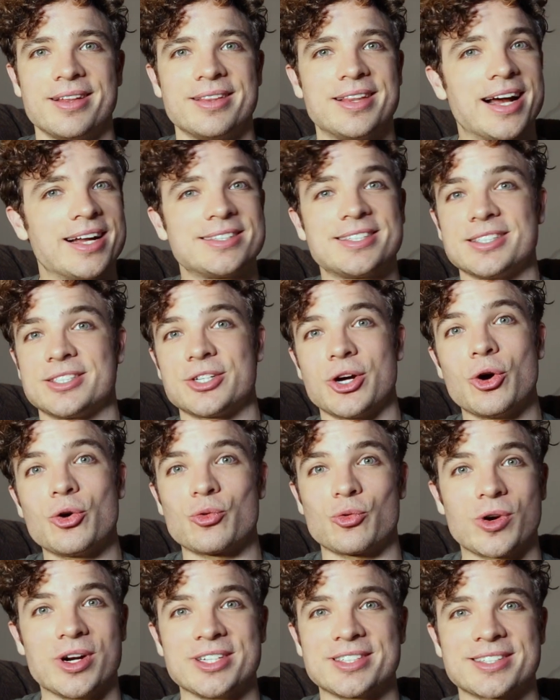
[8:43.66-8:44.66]
That's its
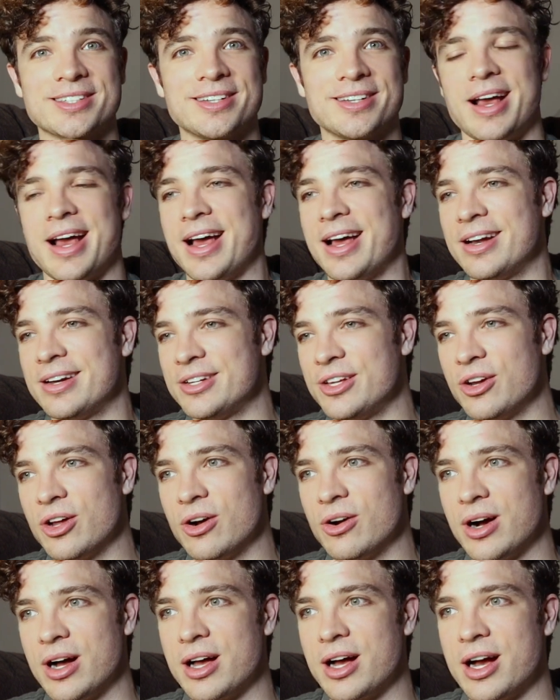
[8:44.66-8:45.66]
own risk. And, you
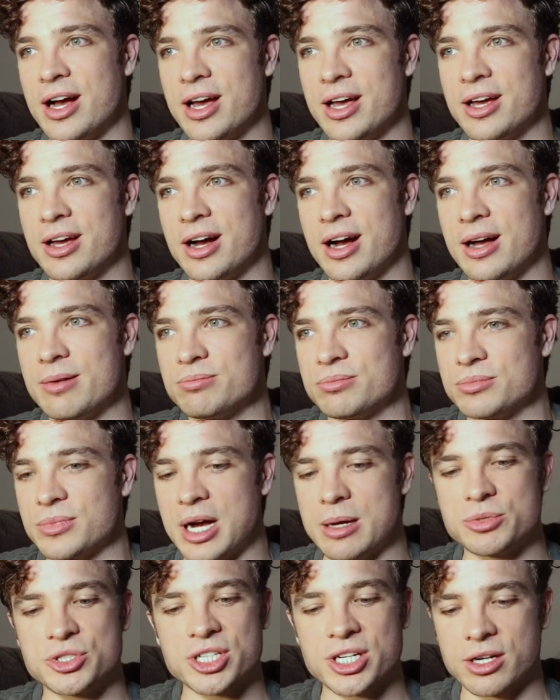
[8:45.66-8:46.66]
know,
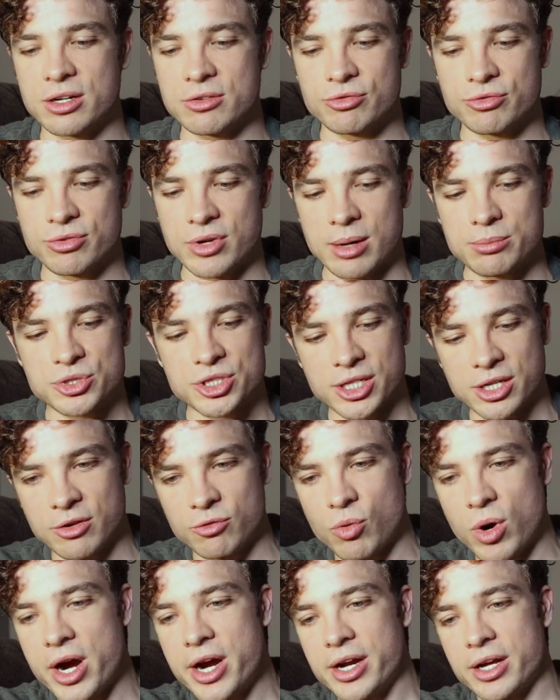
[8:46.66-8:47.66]
I'm sick
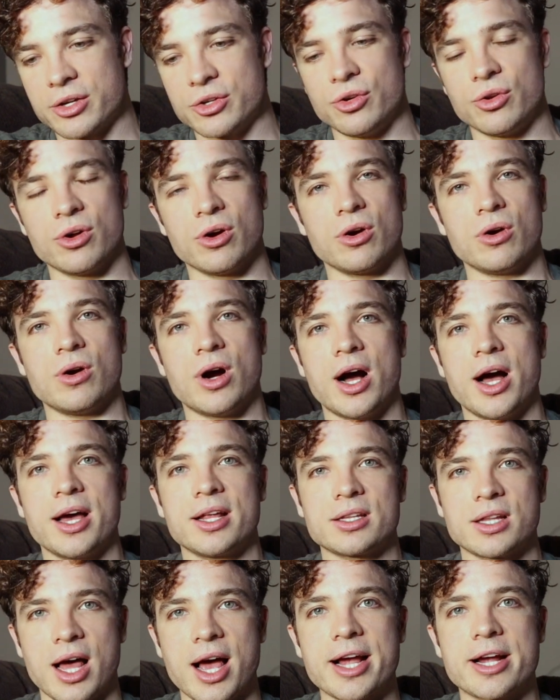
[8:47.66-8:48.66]
of waiting, you know. I
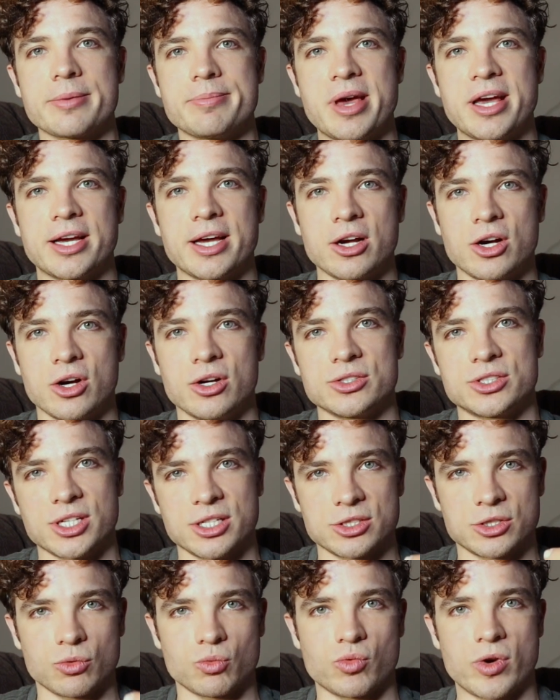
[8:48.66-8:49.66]
like making
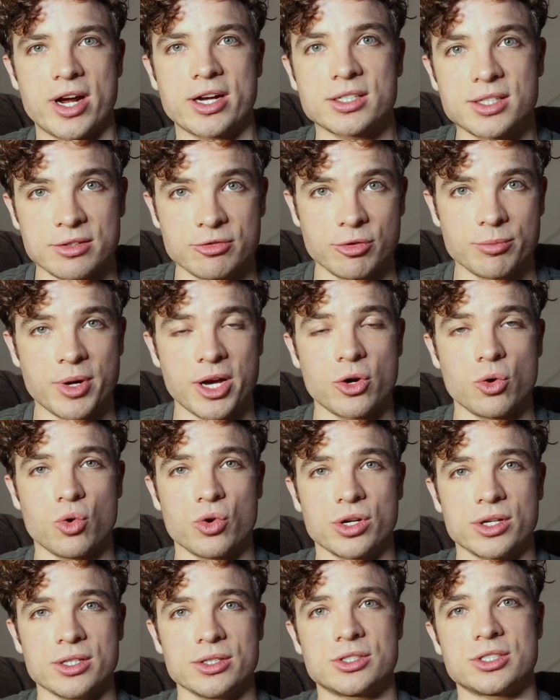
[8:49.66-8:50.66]
content directly for my
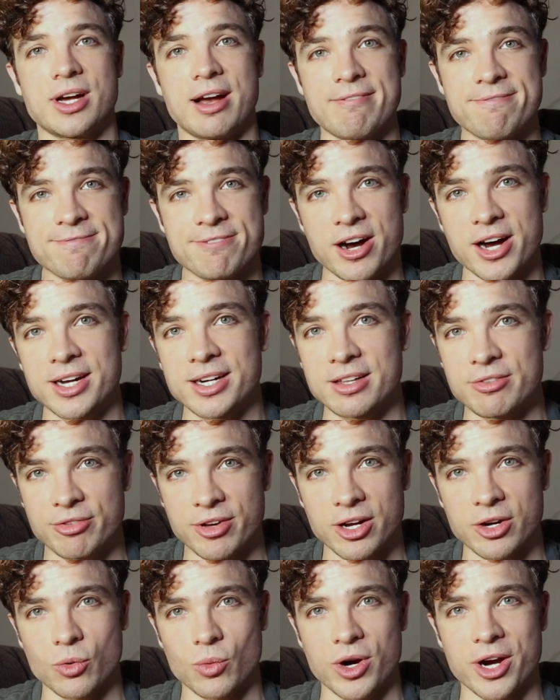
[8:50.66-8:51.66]
audience. I finally
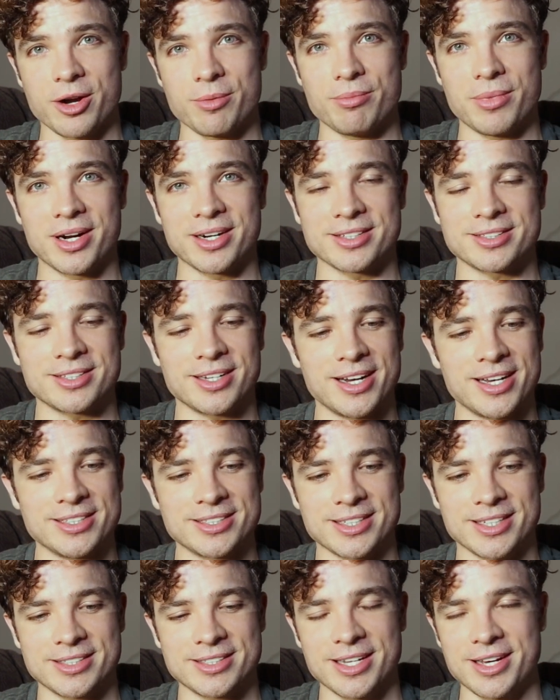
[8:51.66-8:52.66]
found a way to
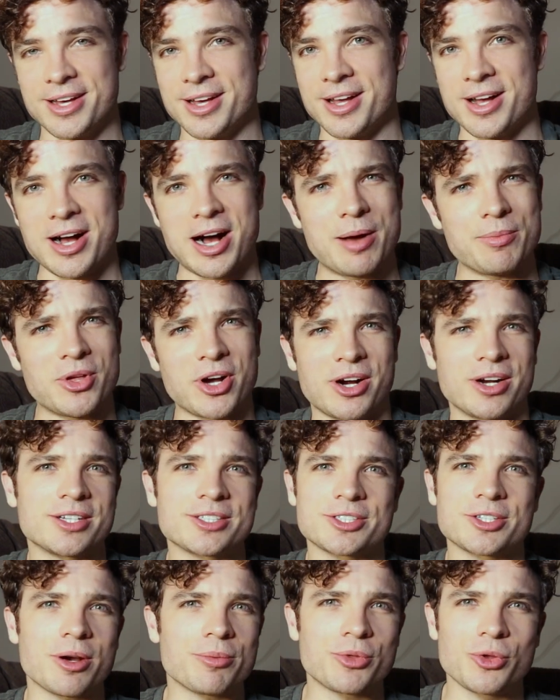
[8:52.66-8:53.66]
monetize it. I'm not gonna
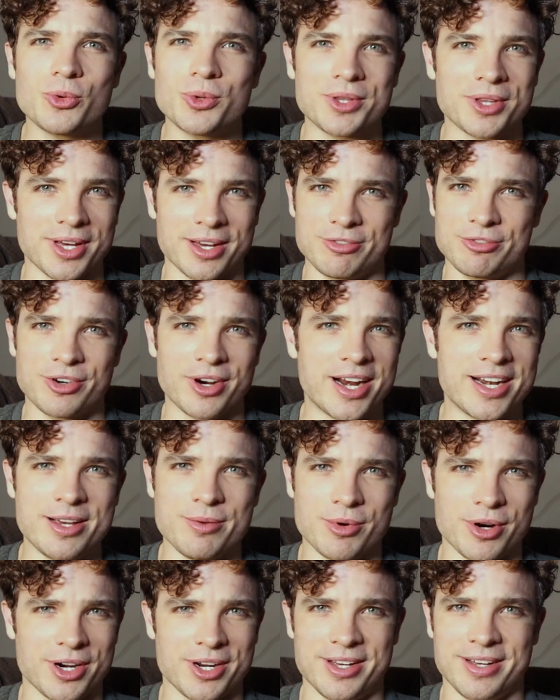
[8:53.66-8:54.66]
stop doing that for
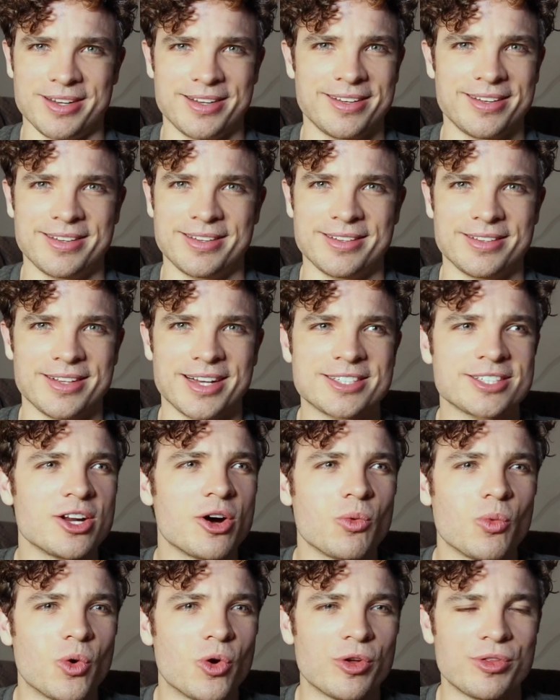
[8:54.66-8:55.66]
anybody. That's
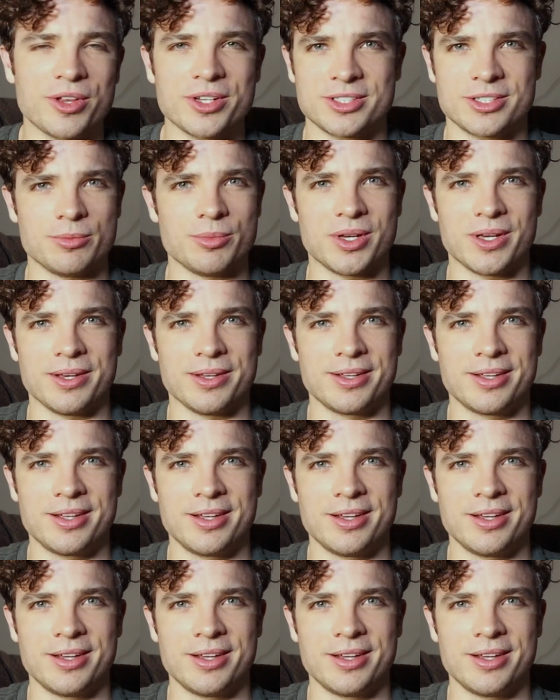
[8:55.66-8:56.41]
not worth it to me.